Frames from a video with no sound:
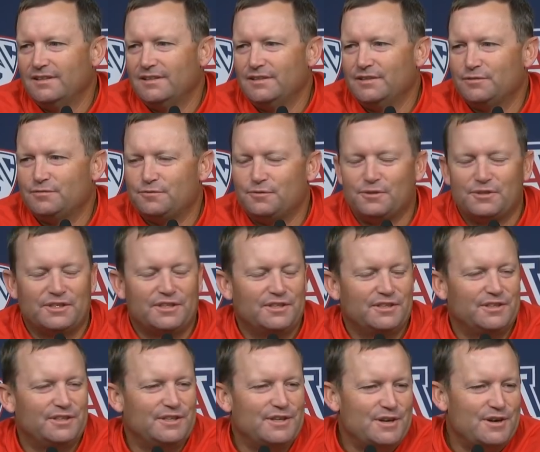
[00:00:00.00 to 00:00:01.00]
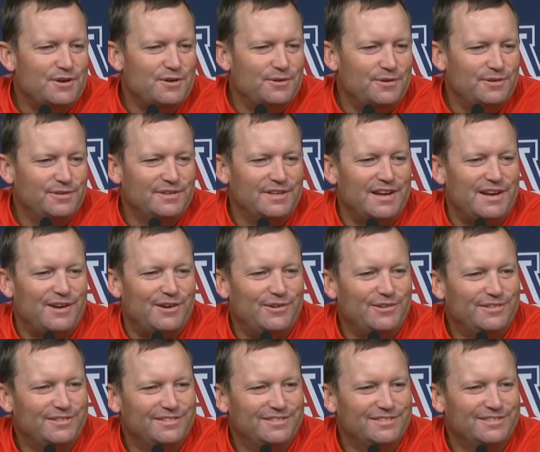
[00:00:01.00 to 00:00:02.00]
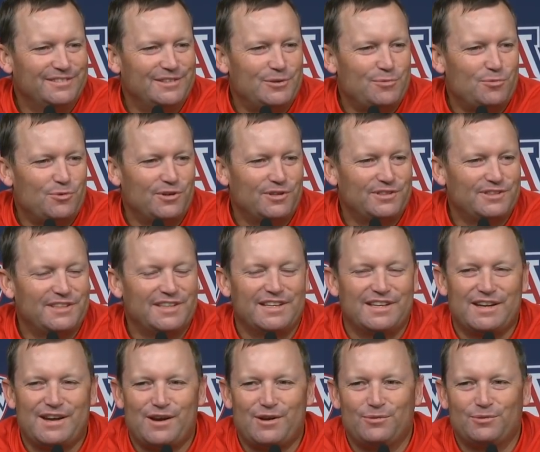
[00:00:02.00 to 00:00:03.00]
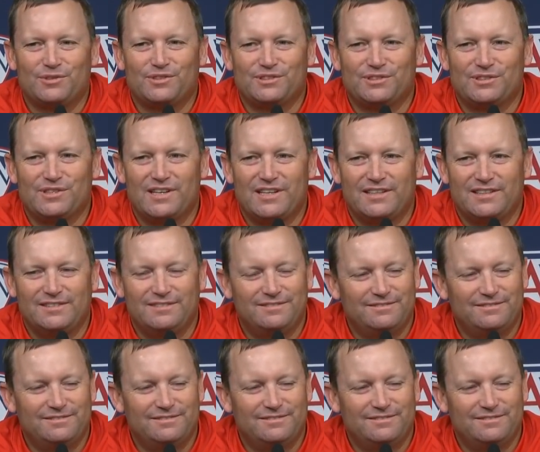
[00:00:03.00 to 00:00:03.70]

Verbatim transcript: he's fully good to go now. No more sitting out, which is great.